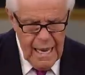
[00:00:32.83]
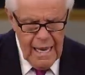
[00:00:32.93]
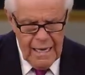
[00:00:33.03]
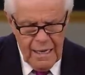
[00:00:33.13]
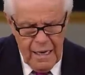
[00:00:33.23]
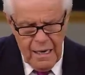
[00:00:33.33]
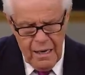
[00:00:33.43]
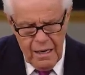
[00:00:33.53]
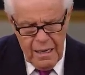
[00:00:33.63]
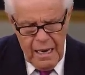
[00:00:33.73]
And uh,
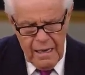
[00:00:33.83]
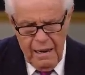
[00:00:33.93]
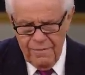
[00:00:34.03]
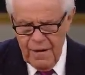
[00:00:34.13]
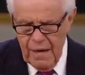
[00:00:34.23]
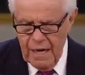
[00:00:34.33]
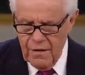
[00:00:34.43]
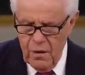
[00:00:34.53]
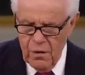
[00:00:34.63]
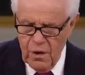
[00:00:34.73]
uh I felt led
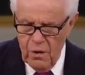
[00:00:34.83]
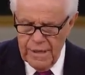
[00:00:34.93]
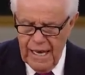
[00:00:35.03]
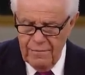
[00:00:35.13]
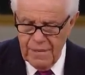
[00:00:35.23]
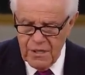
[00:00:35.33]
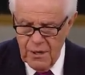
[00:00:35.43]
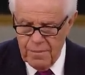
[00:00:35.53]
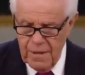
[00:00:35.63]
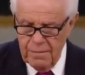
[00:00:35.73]
of the Lord. The Lord gave me
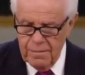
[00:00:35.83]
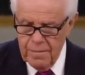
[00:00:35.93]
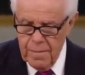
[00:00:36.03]
something.